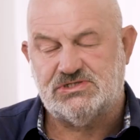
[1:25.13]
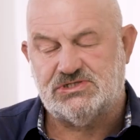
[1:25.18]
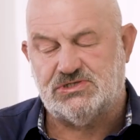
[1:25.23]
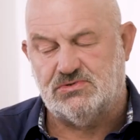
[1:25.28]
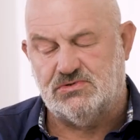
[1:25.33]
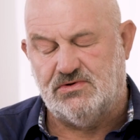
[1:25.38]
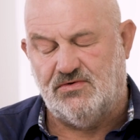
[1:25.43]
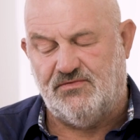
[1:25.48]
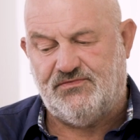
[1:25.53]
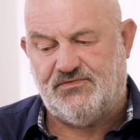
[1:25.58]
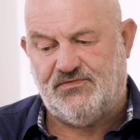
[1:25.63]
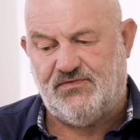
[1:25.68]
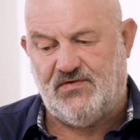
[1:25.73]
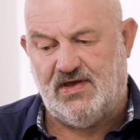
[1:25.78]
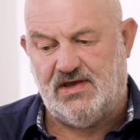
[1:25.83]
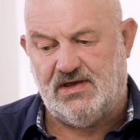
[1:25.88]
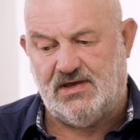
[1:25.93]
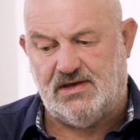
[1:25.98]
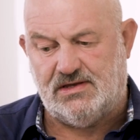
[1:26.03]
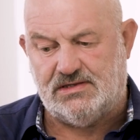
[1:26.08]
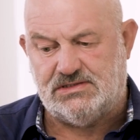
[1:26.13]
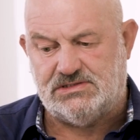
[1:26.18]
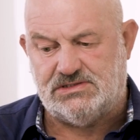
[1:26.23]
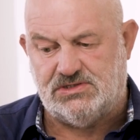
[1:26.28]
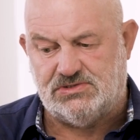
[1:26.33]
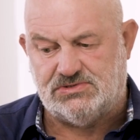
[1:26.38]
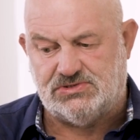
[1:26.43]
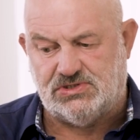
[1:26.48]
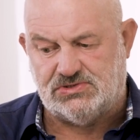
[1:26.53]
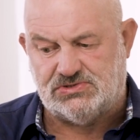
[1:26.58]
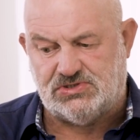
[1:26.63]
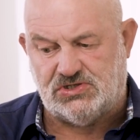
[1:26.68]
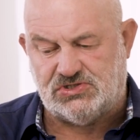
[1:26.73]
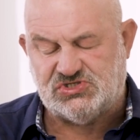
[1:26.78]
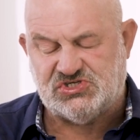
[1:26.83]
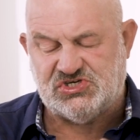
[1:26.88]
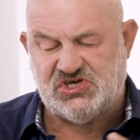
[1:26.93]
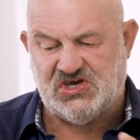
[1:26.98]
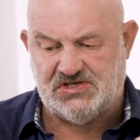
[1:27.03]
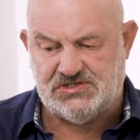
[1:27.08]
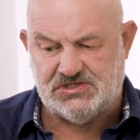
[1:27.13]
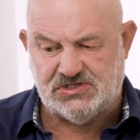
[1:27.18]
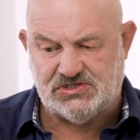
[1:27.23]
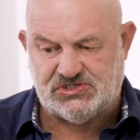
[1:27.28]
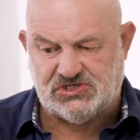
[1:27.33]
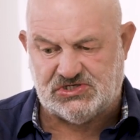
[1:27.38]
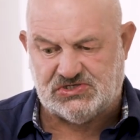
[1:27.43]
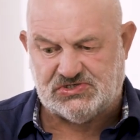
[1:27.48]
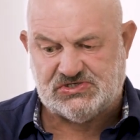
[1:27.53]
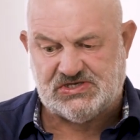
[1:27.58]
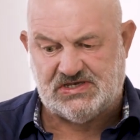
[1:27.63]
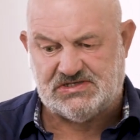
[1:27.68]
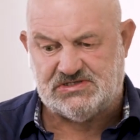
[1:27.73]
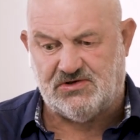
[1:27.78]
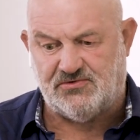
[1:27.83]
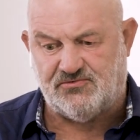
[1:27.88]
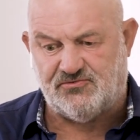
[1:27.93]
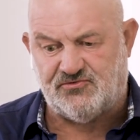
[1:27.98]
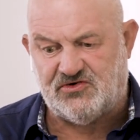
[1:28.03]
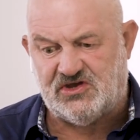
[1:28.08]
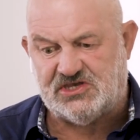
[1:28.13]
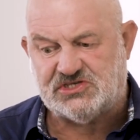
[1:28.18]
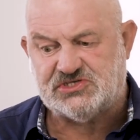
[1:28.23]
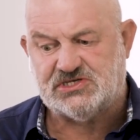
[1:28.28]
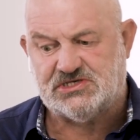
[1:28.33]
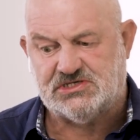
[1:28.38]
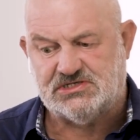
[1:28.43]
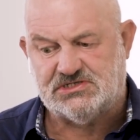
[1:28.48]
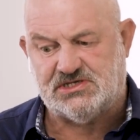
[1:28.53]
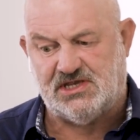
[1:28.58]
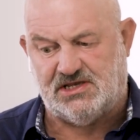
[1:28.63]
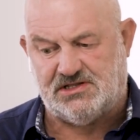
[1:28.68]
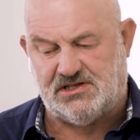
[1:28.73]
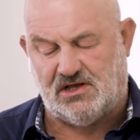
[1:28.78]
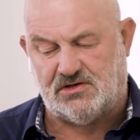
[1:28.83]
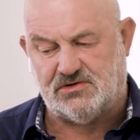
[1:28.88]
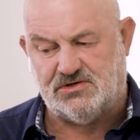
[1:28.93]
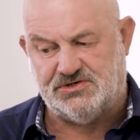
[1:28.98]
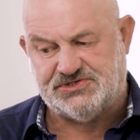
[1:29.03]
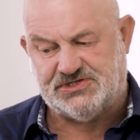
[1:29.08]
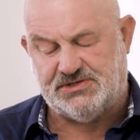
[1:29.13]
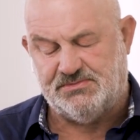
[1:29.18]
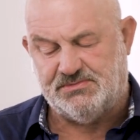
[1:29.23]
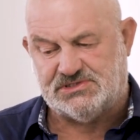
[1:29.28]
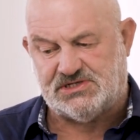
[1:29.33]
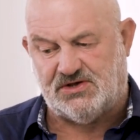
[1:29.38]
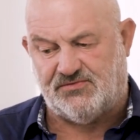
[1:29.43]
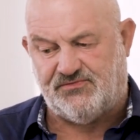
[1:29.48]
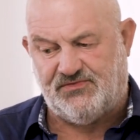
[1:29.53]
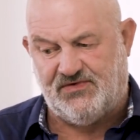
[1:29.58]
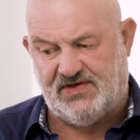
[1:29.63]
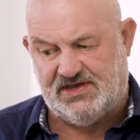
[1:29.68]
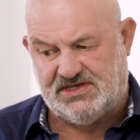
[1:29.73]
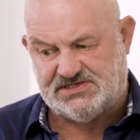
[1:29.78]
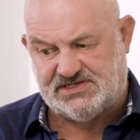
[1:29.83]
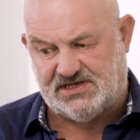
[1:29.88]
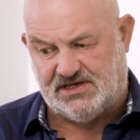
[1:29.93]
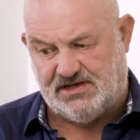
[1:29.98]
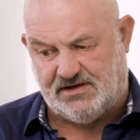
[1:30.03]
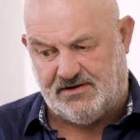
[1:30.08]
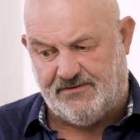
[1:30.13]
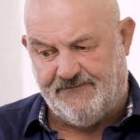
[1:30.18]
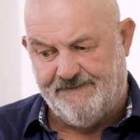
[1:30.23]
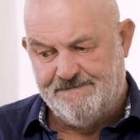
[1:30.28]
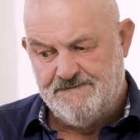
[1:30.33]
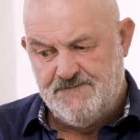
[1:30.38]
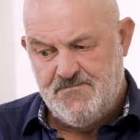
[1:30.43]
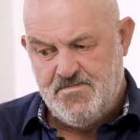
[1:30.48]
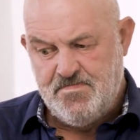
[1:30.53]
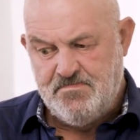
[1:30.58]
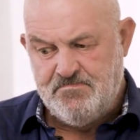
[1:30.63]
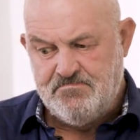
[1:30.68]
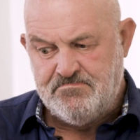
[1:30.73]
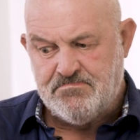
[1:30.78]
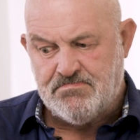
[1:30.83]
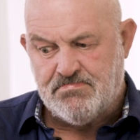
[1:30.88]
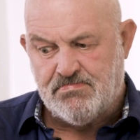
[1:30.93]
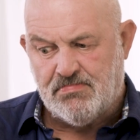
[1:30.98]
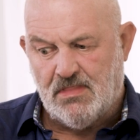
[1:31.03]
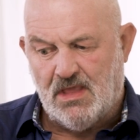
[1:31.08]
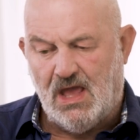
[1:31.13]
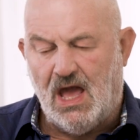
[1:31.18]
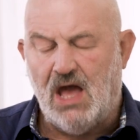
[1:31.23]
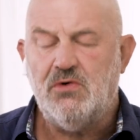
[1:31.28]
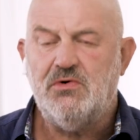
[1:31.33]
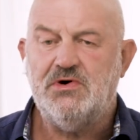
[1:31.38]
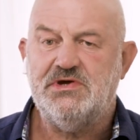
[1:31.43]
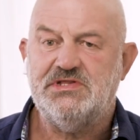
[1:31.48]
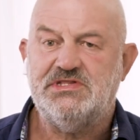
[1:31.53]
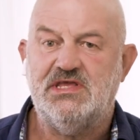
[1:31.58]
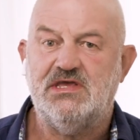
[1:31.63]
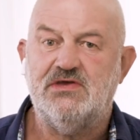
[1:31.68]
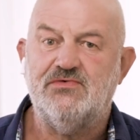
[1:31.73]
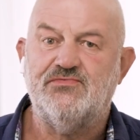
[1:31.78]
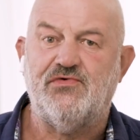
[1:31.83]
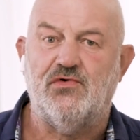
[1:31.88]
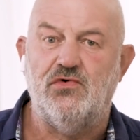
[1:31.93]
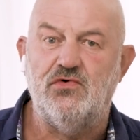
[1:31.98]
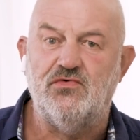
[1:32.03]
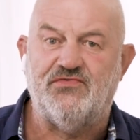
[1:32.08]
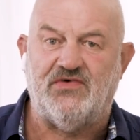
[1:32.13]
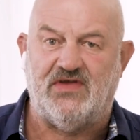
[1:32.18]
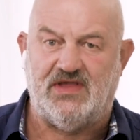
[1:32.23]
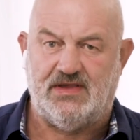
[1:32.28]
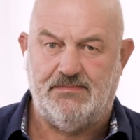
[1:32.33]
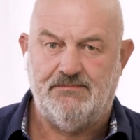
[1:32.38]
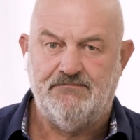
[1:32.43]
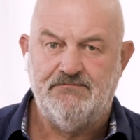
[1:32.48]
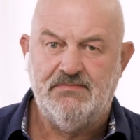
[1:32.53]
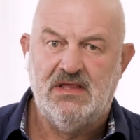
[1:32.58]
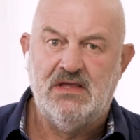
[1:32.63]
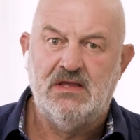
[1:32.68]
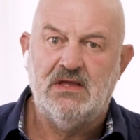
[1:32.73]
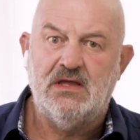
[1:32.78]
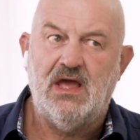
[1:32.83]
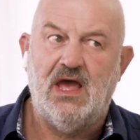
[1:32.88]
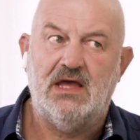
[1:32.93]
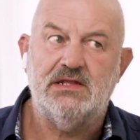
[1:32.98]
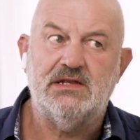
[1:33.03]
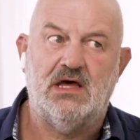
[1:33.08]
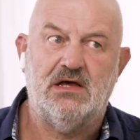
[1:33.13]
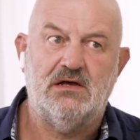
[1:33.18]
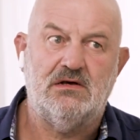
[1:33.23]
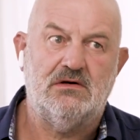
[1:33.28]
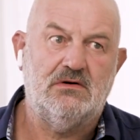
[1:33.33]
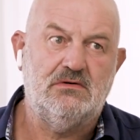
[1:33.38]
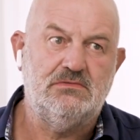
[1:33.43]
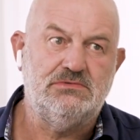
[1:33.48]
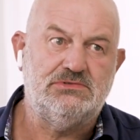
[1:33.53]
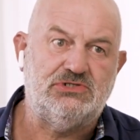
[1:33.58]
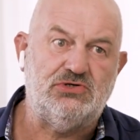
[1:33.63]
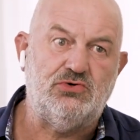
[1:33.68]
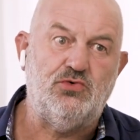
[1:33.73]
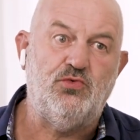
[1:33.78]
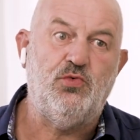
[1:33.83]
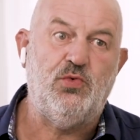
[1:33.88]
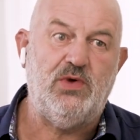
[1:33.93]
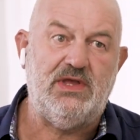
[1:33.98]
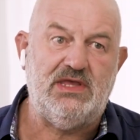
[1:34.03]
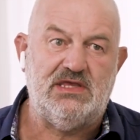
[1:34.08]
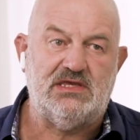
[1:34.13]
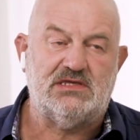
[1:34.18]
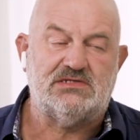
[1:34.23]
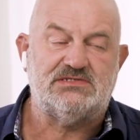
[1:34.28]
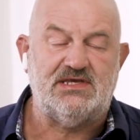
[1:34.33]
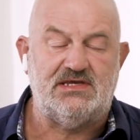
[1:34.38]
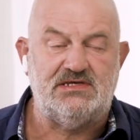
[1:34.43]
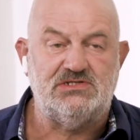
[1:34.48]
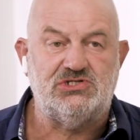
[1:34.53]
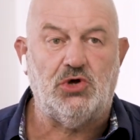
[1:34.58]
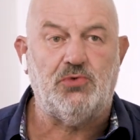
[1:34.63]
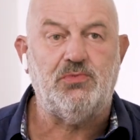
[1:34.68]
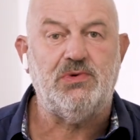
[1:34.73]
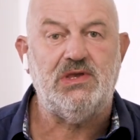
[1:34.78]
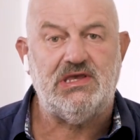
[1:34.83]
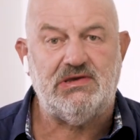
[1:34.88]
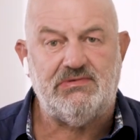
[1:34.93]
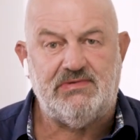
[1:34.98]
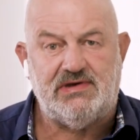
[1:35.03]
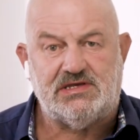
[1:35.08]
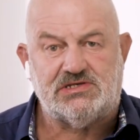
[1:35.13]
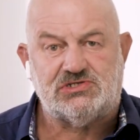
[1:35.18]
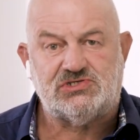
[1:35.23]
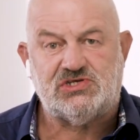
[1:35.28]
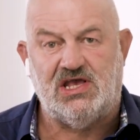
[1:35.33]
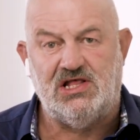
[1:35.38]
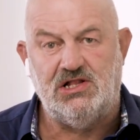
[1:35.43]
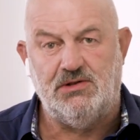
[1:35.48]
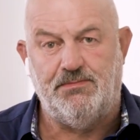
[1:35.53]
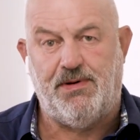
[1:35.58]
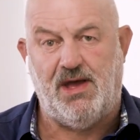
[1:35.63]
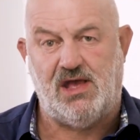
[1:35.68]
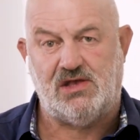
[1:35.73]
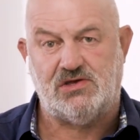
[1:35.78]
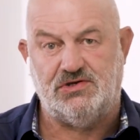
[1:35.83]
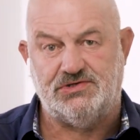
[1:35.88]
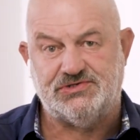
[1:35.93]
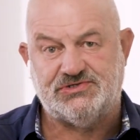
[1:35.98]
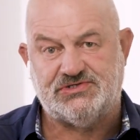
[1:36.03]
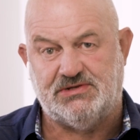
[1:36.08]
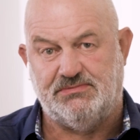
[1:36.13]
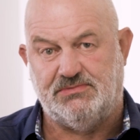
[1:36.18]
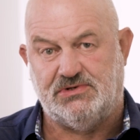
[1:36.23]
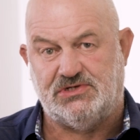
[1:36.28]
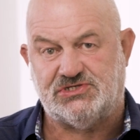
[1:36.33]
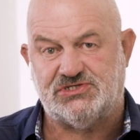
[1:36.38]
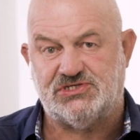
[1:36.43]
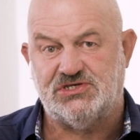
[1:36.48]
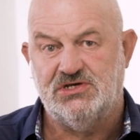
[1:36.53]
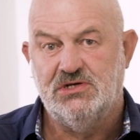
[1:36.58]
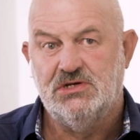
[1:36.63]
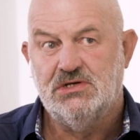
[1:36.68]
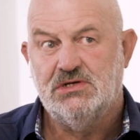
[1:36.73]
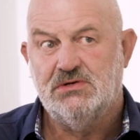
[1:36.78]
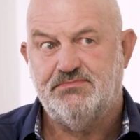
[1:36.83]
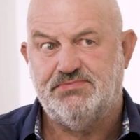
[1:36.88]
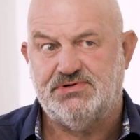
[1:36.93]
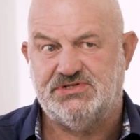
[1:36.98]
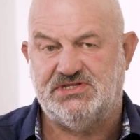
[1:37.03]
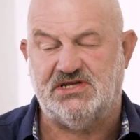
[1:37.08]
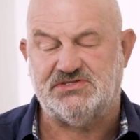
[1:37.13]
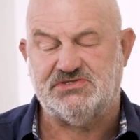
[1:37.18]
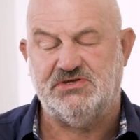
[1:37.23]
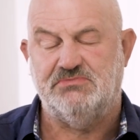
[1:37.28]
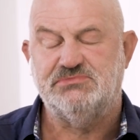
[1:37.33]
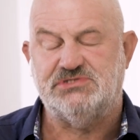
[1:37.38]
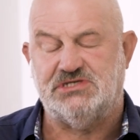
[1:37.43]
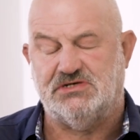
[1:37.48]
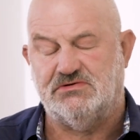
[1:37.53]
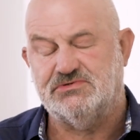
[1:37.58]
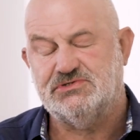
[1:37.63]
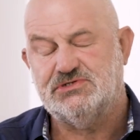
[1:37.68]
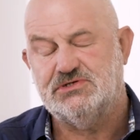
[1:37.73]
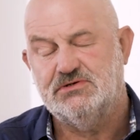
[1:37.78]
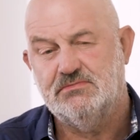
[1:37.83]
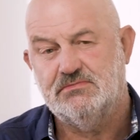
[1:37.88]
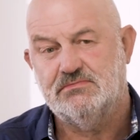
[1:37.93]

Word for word: sort of uh, the, the, the, challenges and the risks that our customers are facing, how are they evolving? And how do we as AWS help our customers protect themselves?